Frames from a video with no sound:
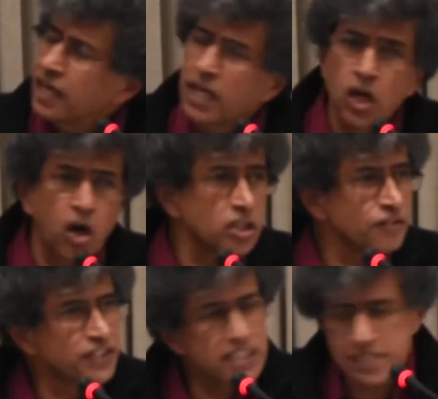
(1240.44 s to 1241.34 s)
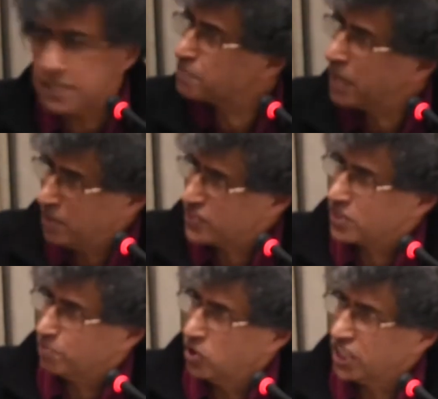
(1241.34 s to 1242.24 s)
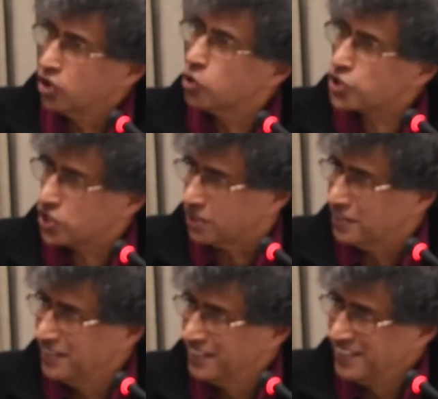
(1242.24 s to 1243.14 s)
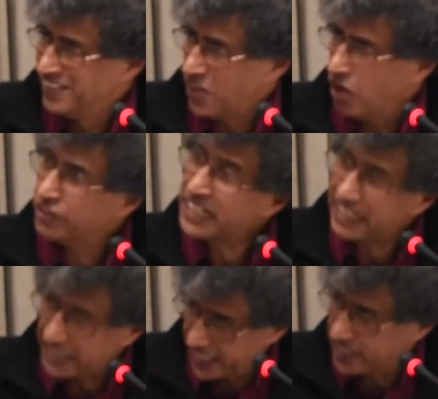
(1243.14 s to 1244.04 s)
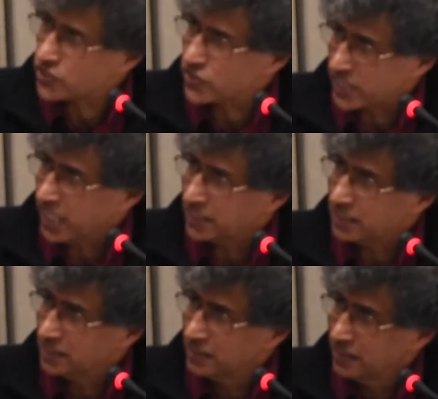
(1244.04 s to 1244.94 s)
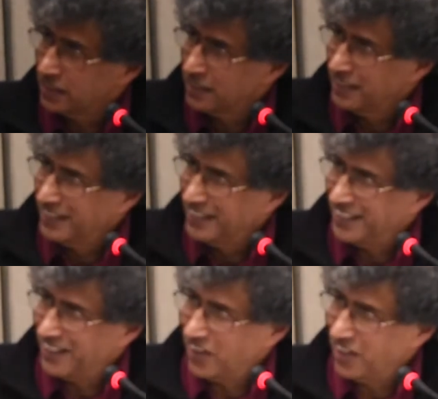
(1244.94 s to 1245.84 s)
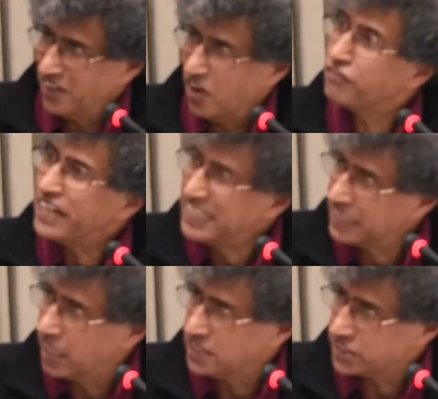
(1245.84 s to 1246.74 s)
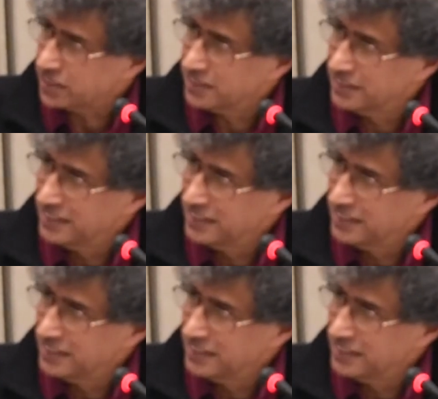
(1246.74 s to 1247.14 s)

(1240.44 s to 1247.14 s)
a lot of this is premised upon a notion of an agrarian society, of agriculture.